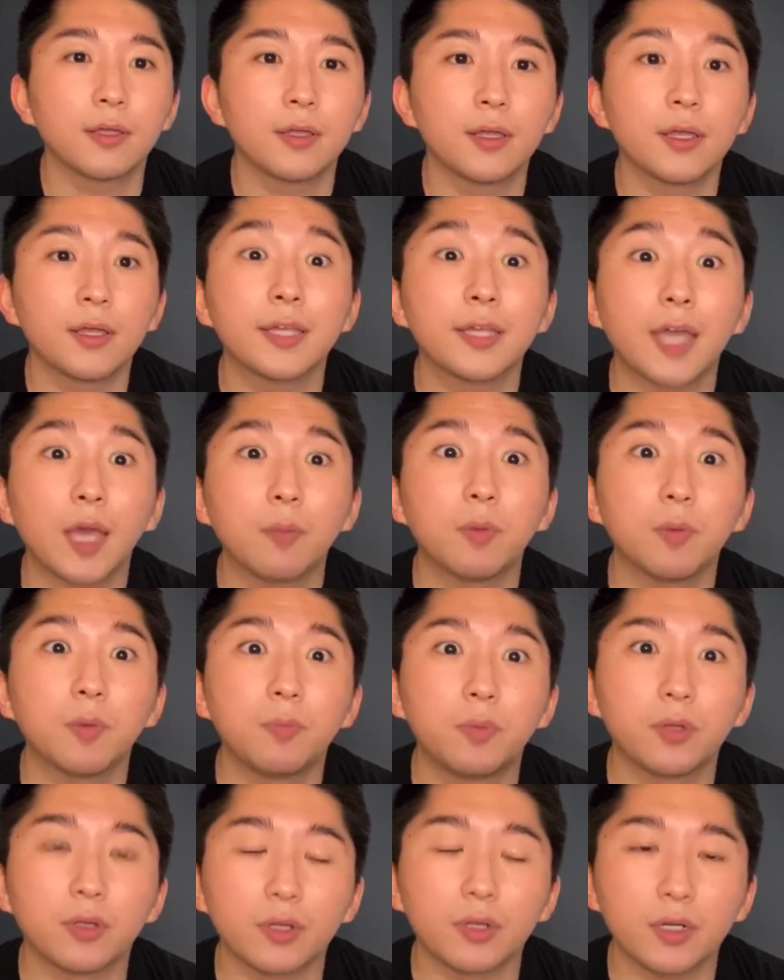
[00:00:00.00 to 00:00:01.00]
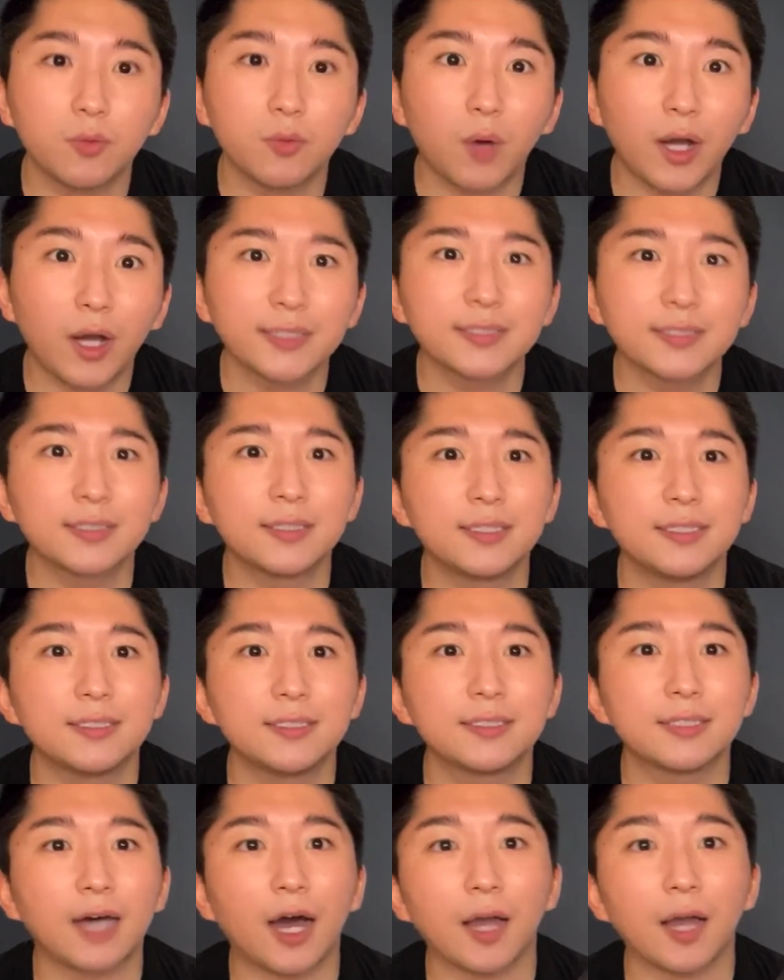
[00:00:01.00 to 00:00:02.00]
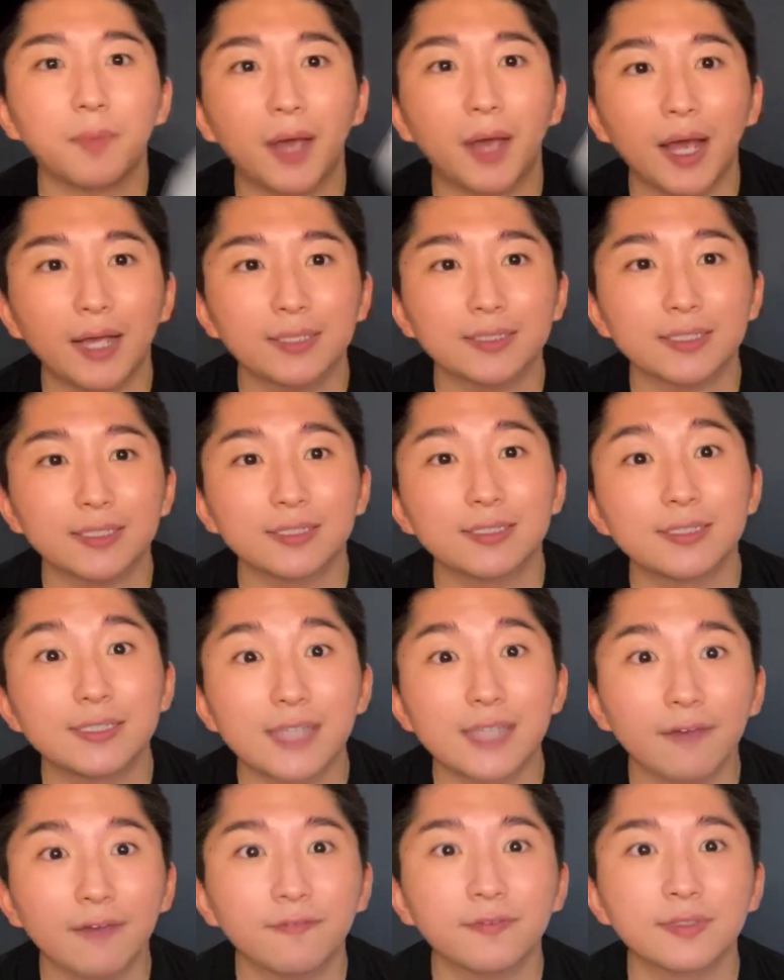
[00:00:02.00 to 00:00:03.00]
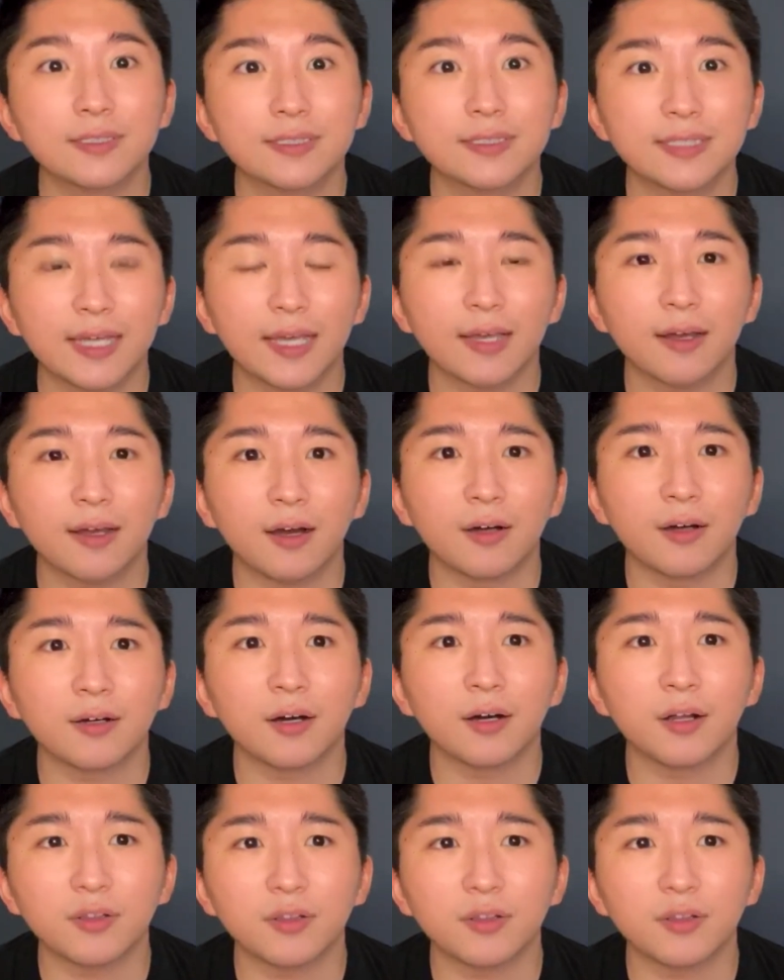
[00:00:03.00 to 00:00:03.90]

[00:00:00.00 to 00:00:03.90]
capability-wise, these iPads can definitely take on a